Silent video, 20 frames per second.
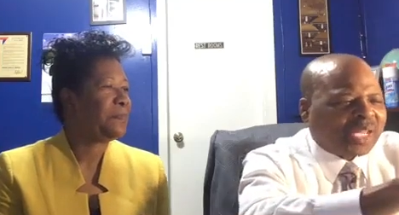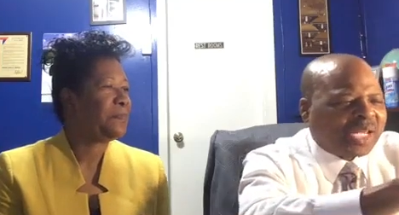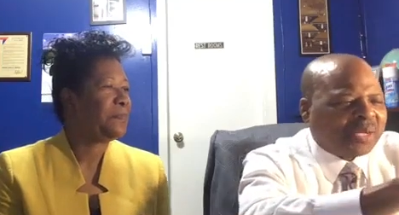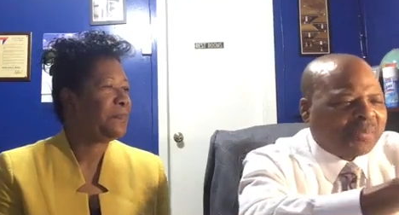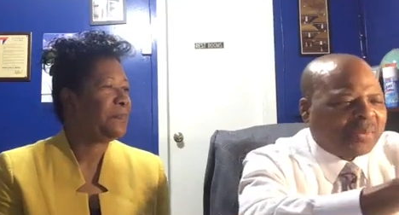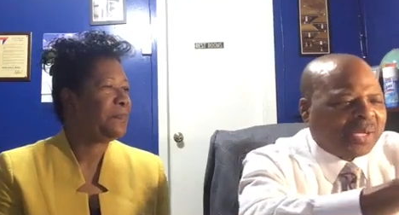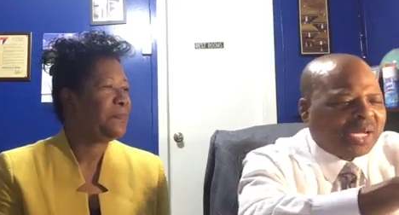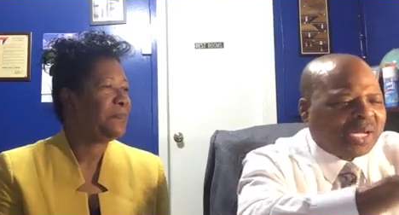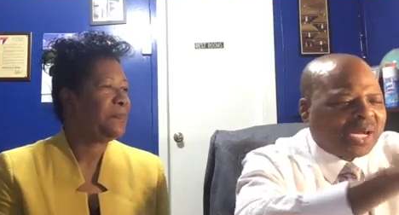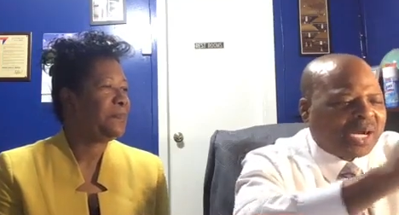
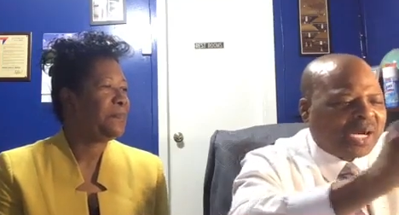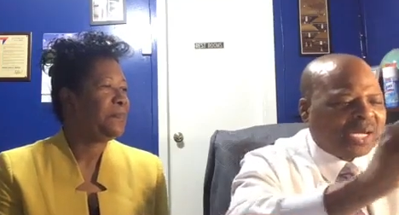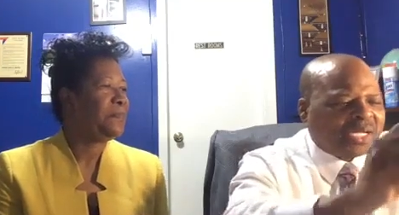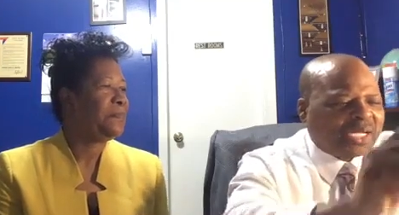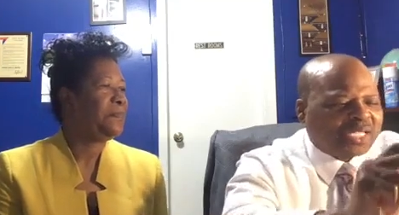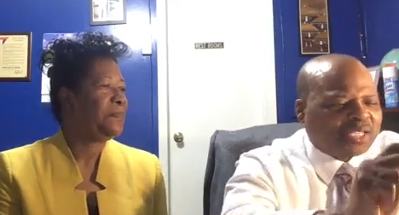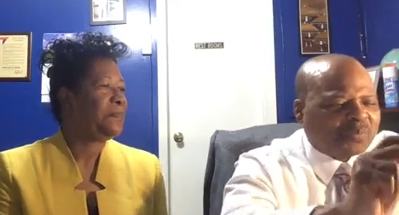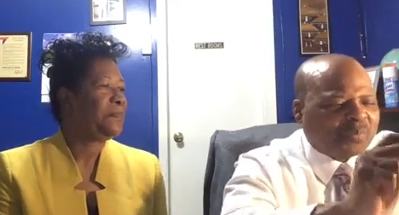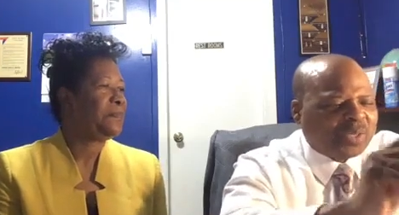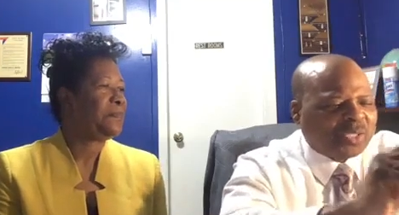Speaker 1: Amen. God
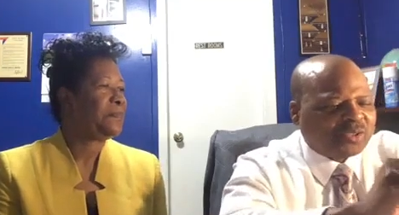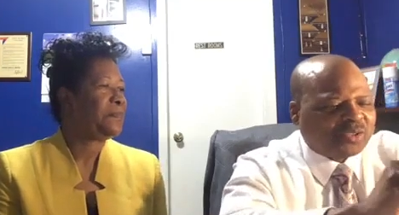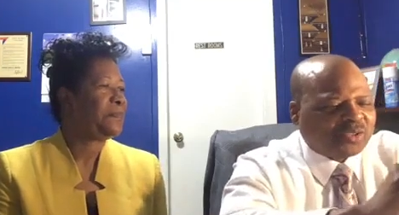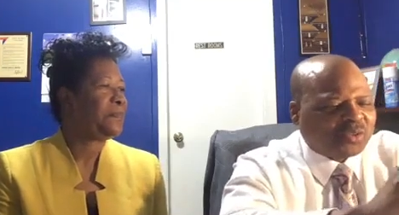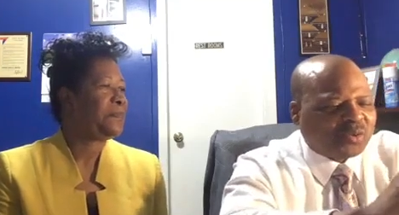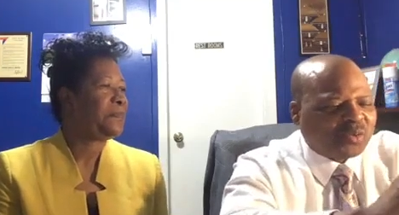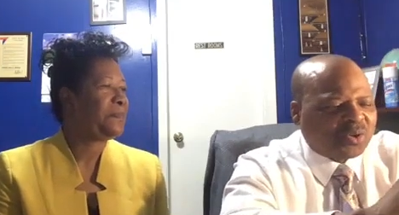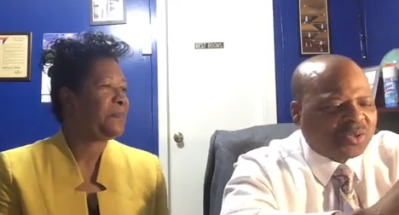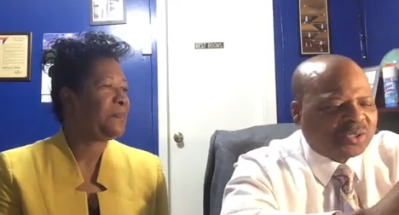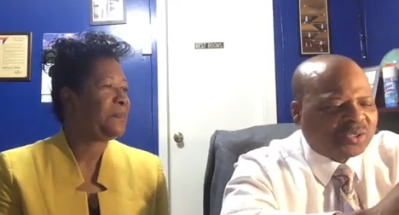has been
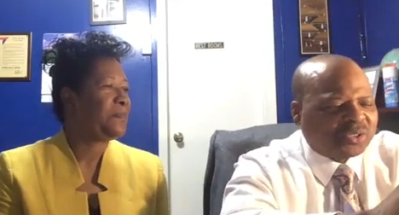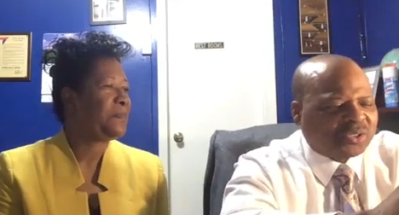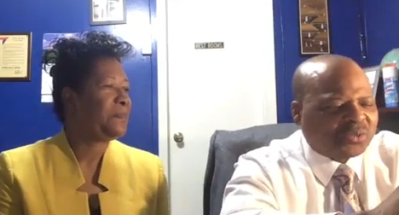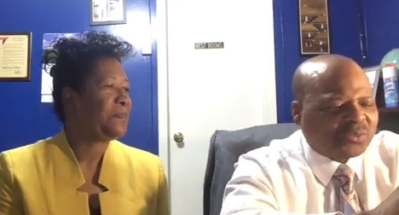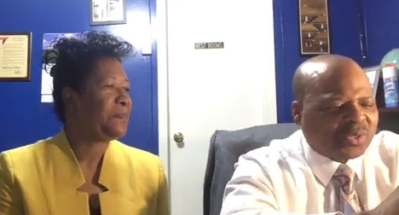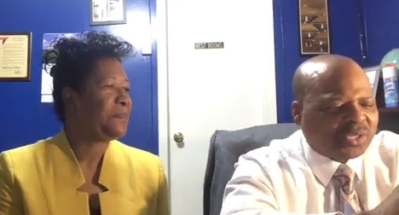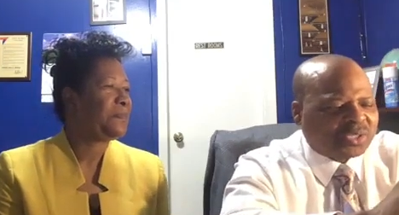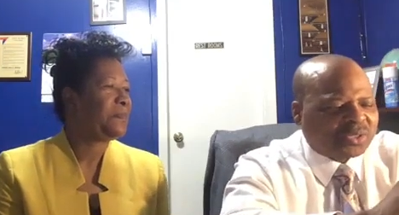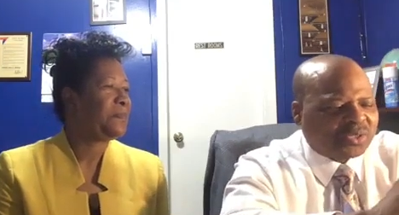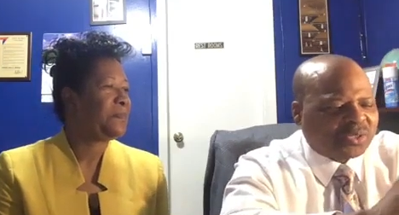so good
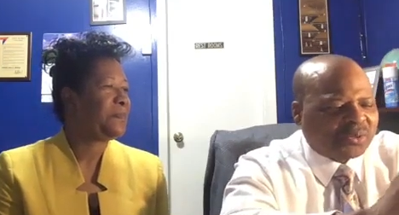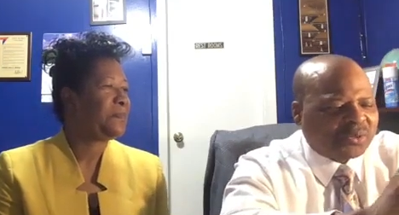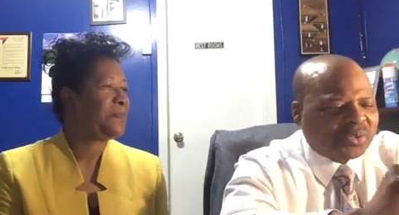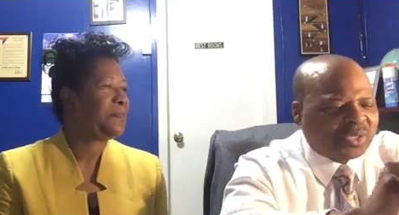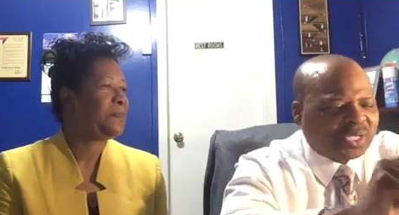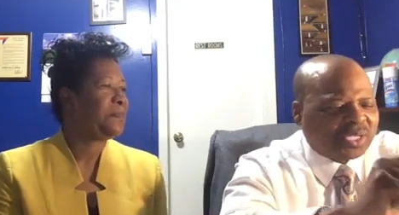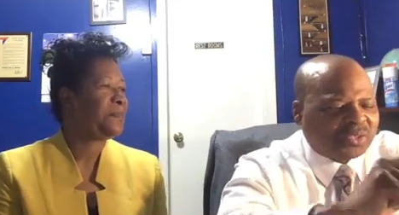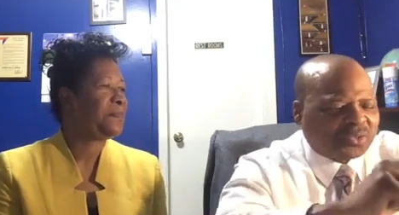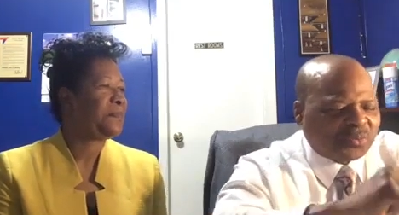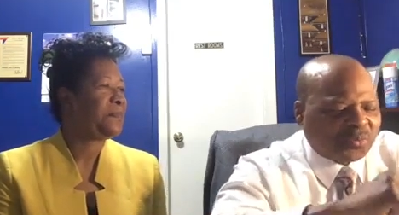to us during
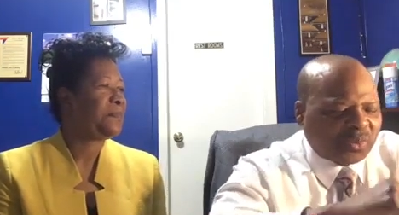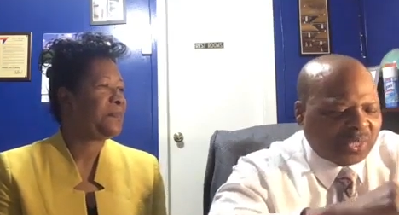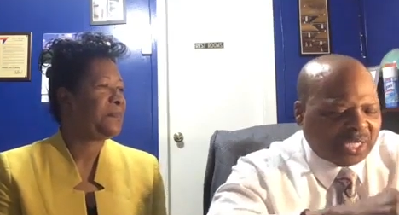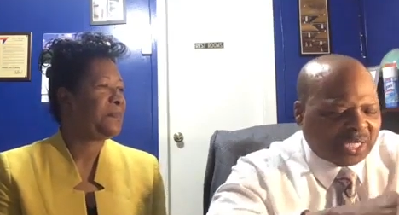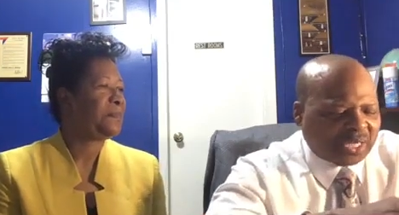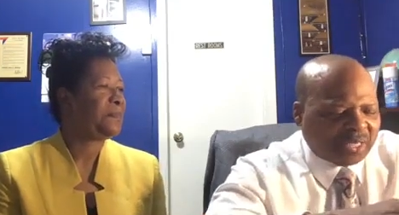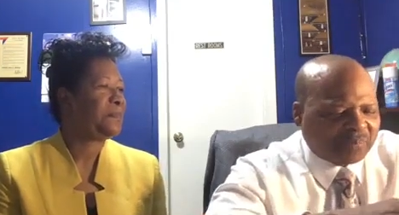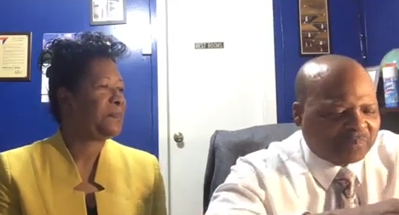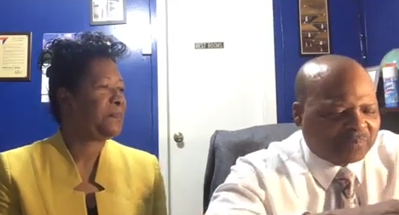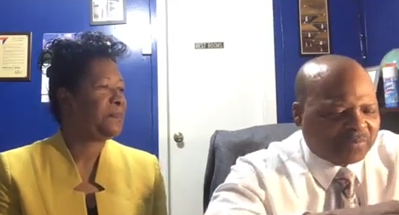this week.